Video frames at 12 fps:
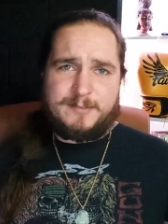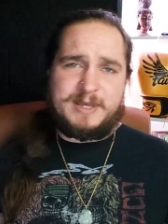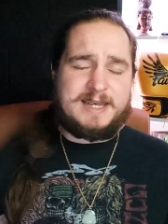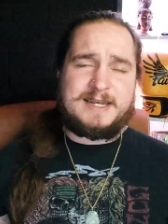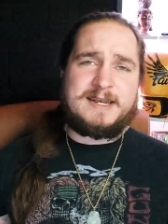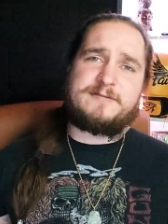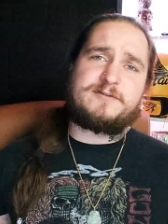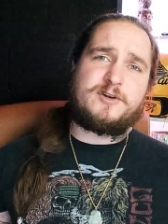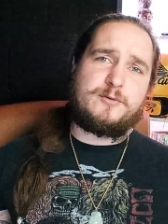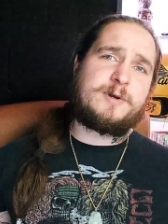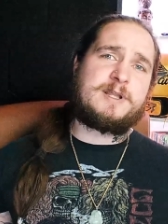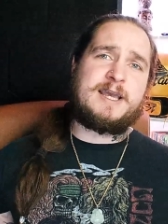He didn't have to
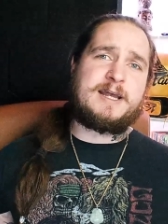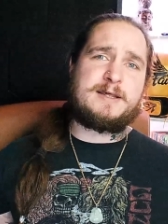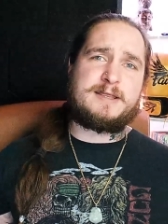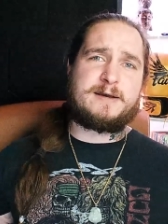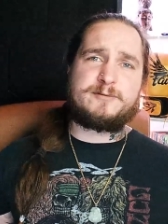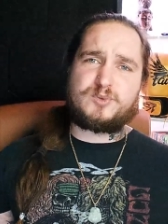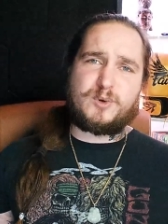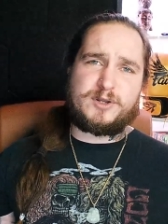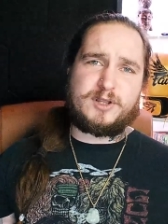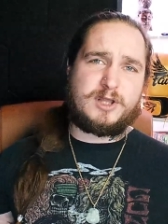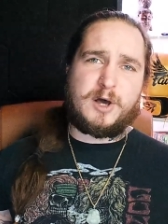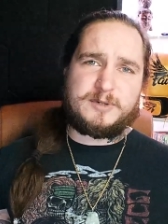do really anything. It was one of
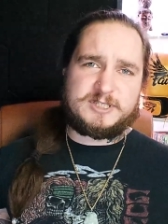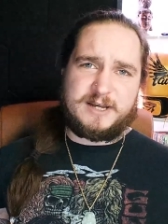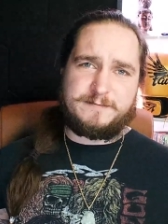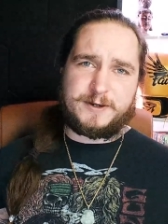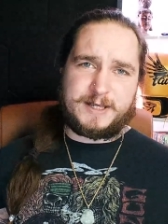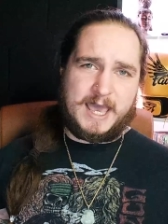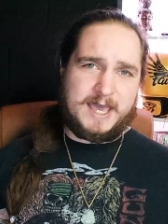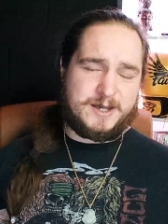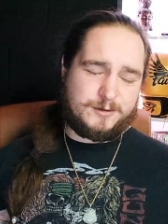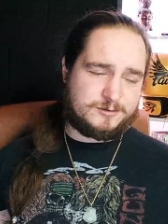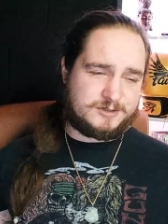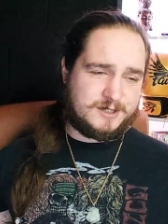the lowest effort
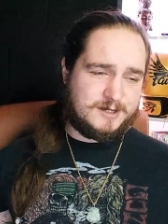KOs